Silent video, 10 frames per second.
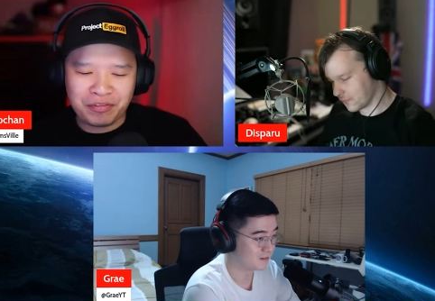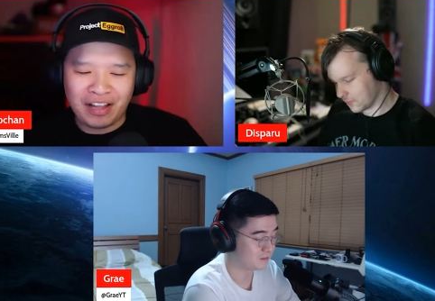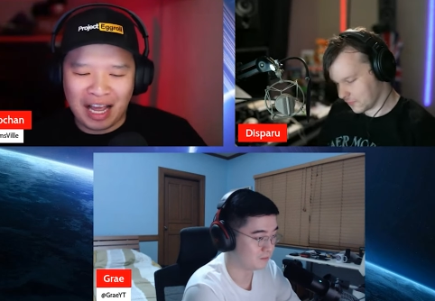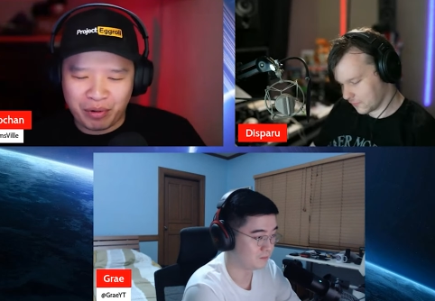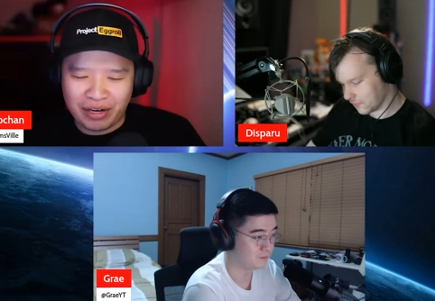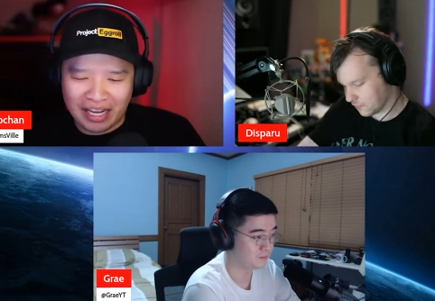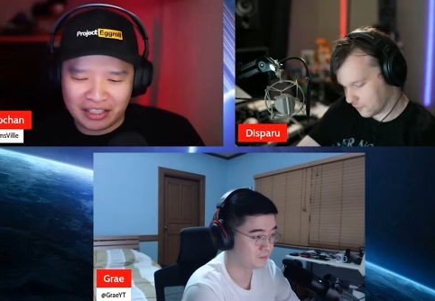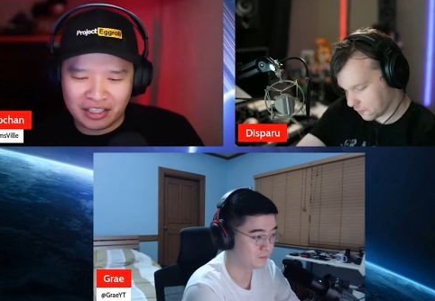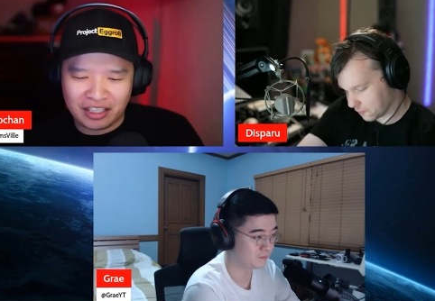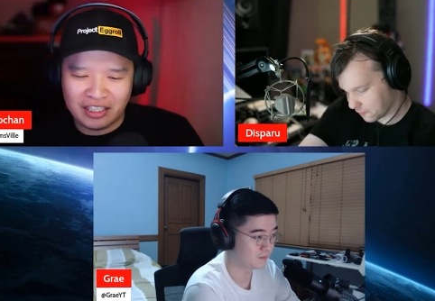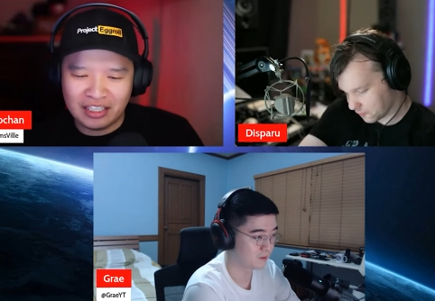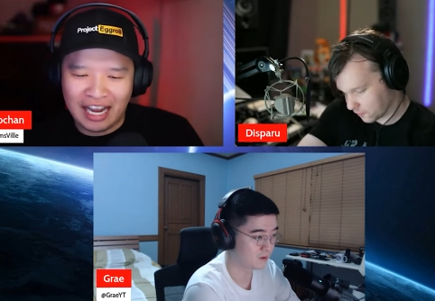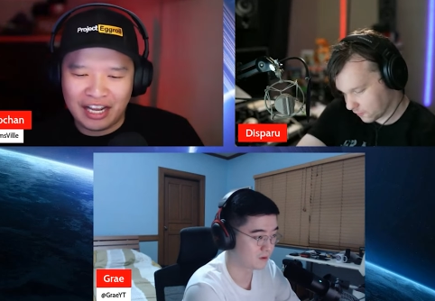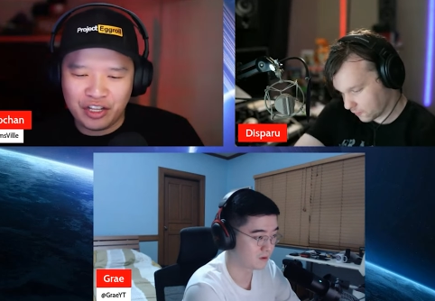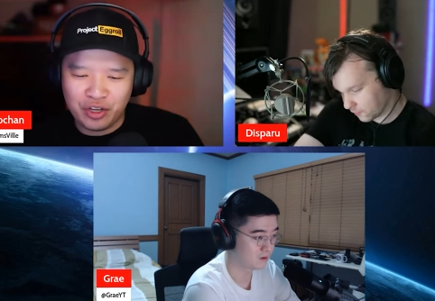Speaker 1: flabbergasted
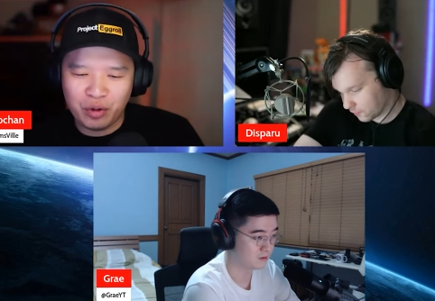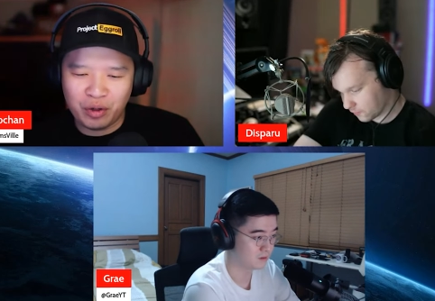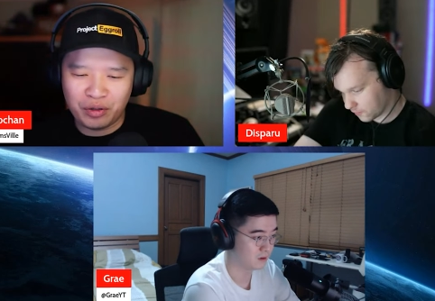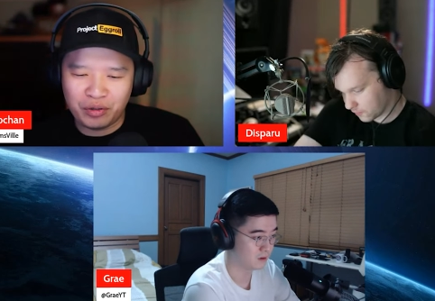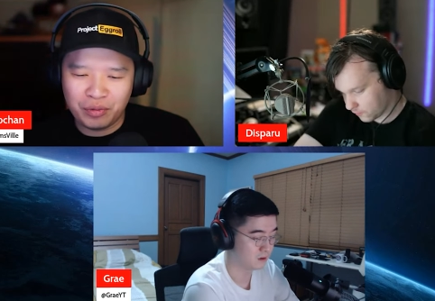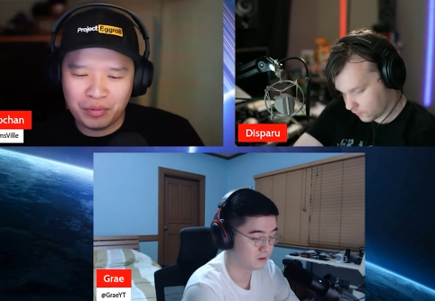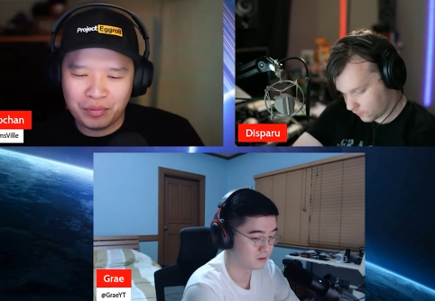that you will,